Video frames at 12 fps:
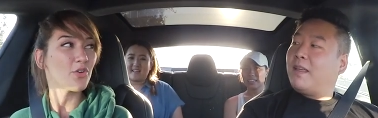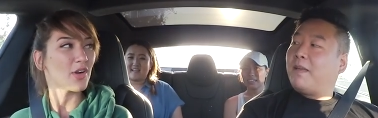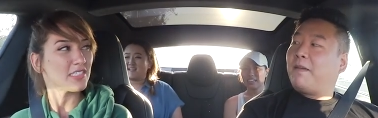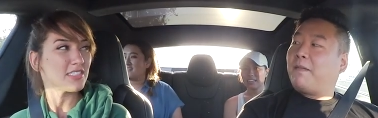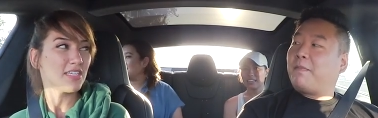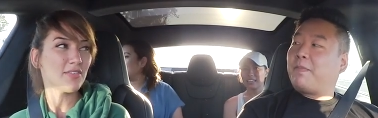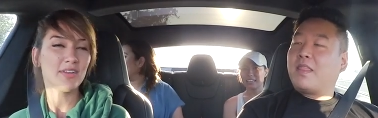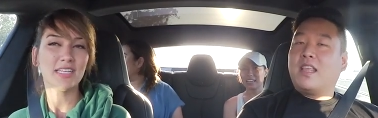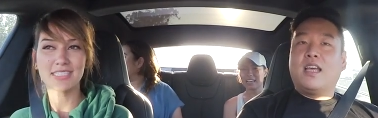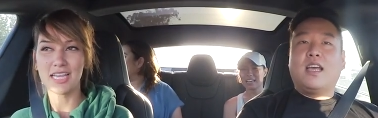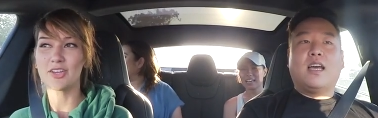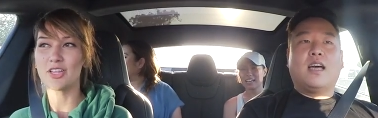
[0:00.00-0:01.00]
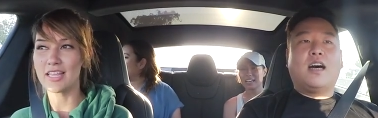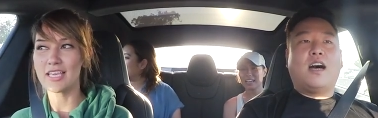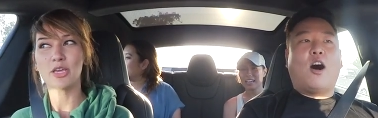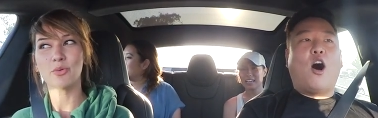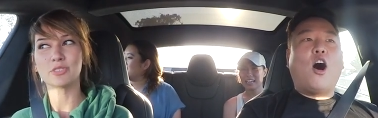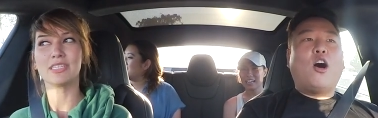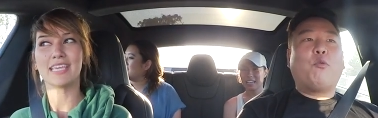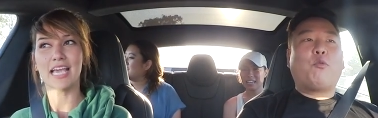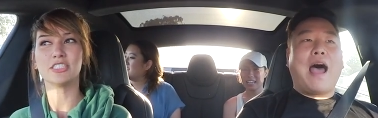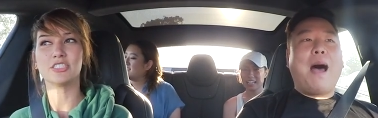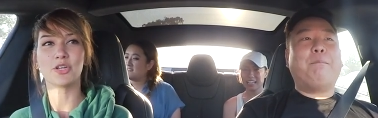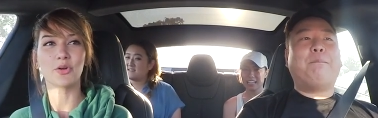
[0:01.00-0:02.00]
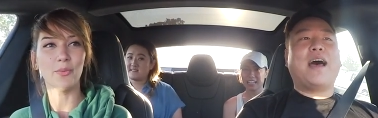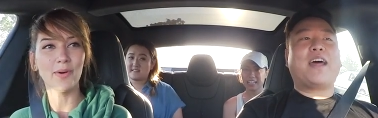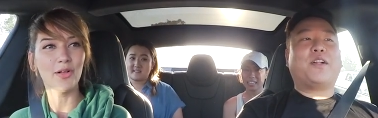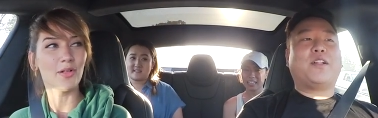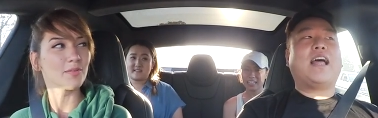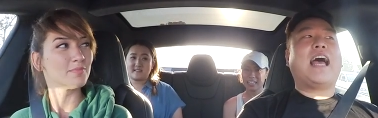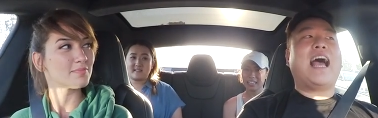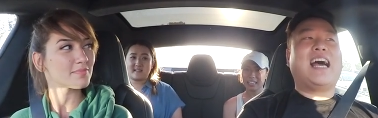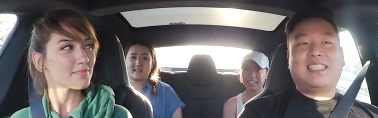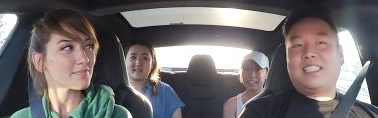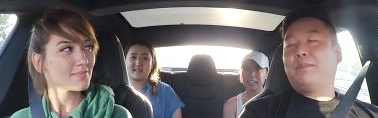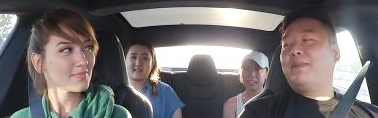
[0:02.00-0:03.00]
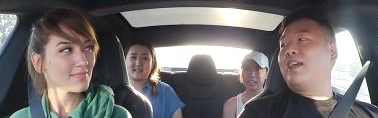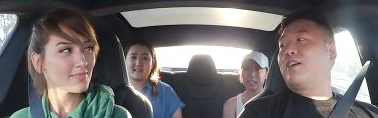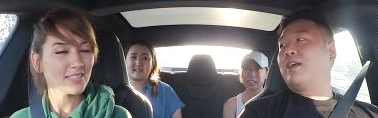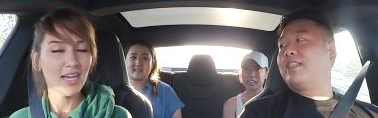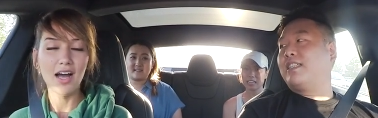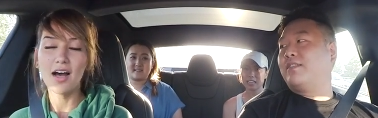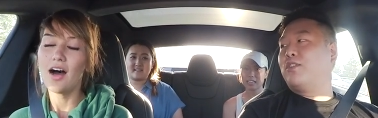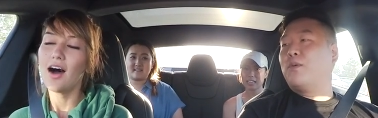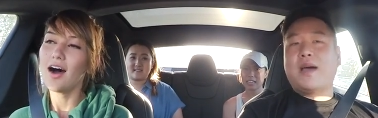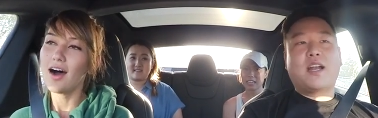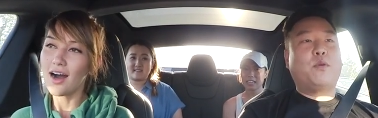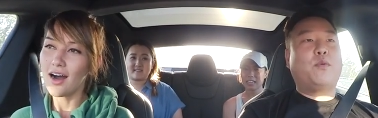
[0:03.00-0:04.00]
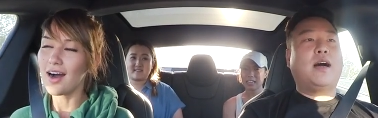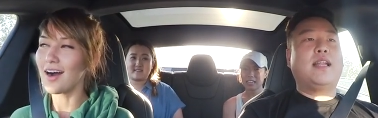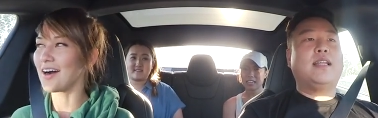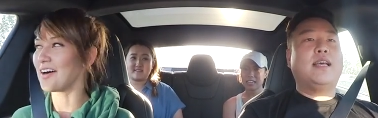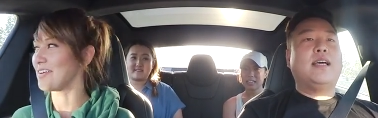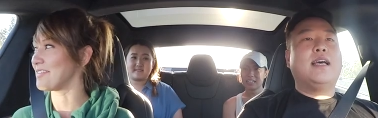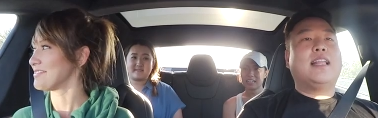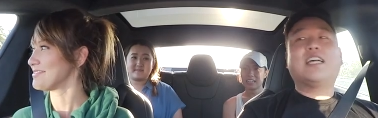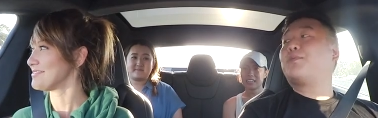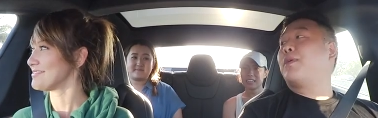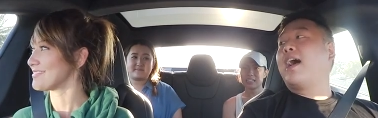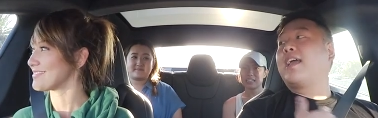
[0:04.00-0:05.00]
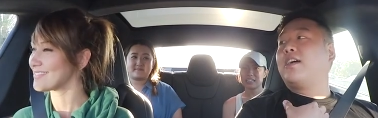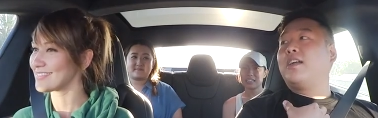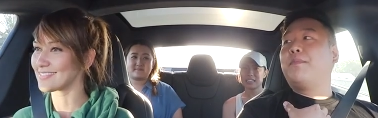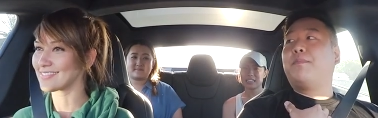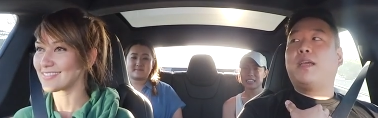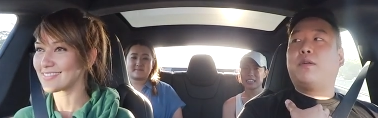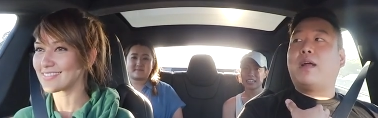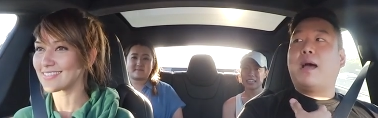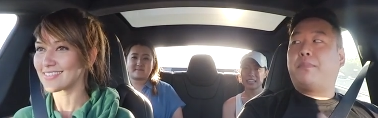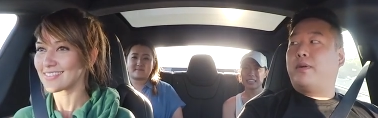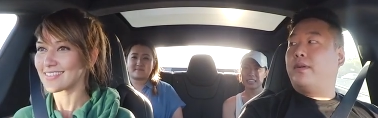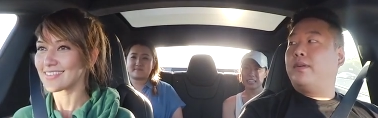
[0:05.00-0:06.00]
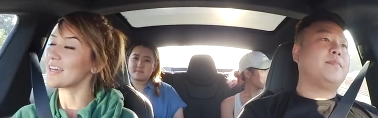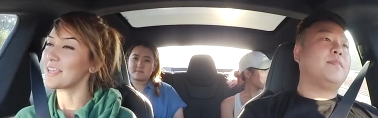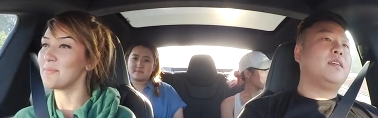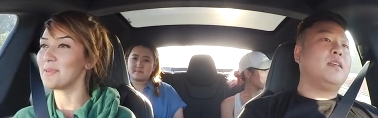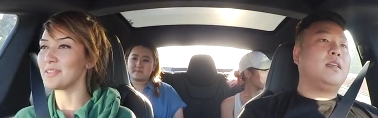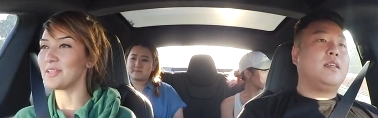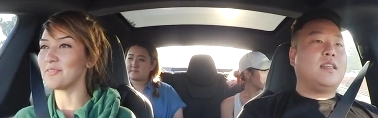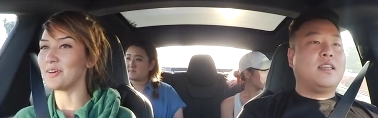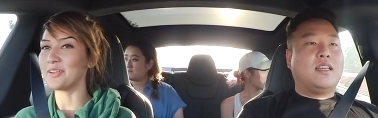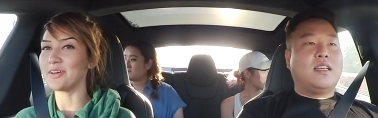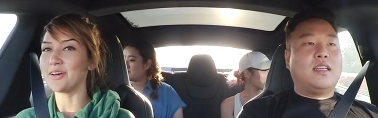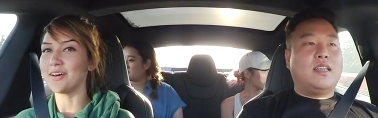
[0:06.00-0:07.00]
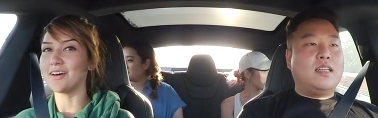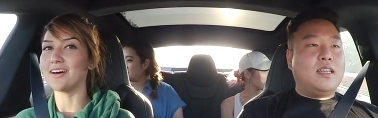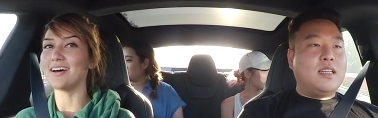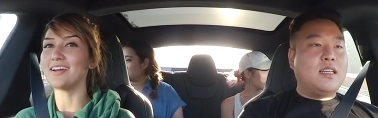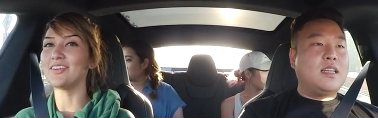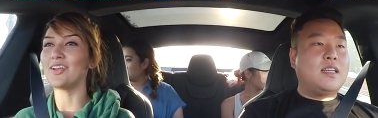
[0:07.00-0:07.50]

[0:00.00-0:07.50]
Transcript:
Speaker 1: aggressive and it sounded like it all rap
Speaker 2: battle will. has to be aggressive, no matter what. Oh. That's why I couldn't be a rapper.
Speaker 1: Give me a love a, a, a